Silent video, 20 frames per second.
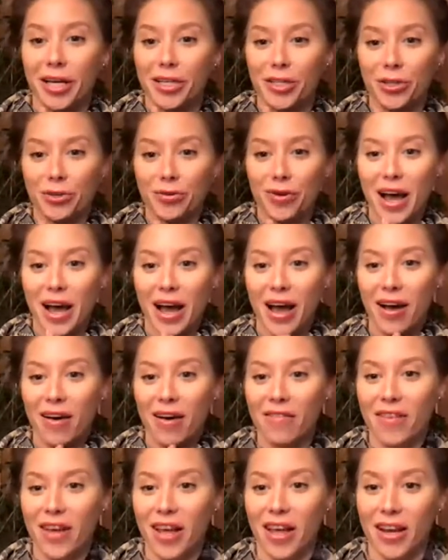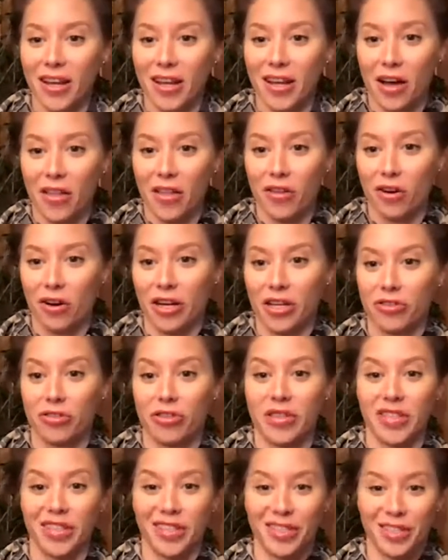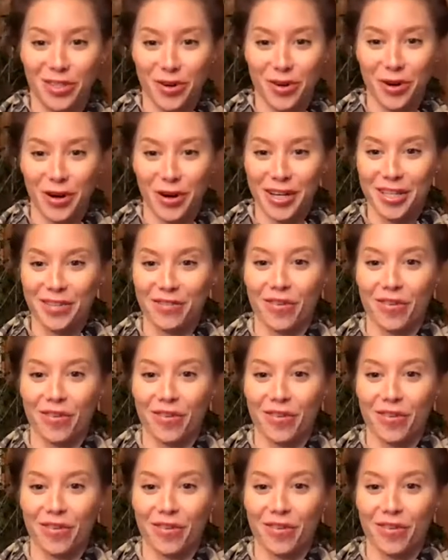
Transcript: do you have any other interesting stories